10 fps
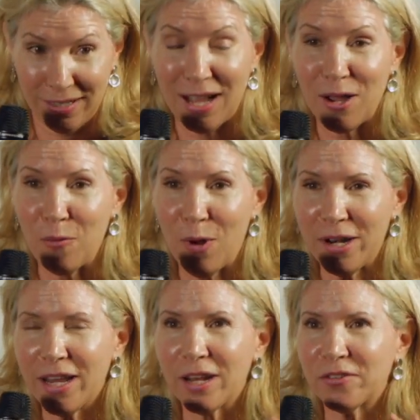I wanted
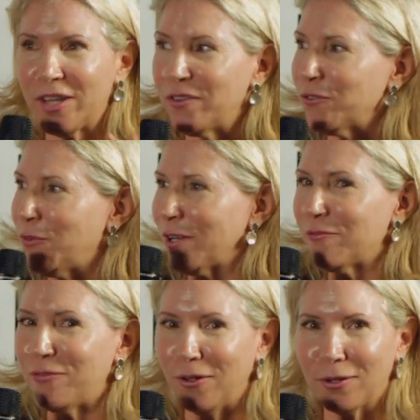to get a sense of what it
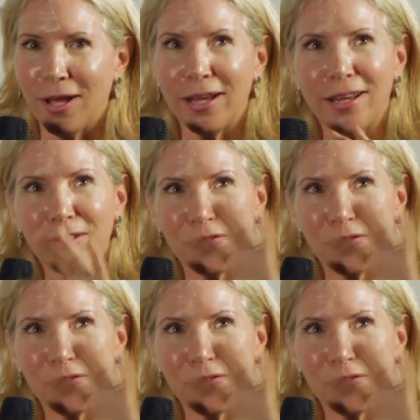felt like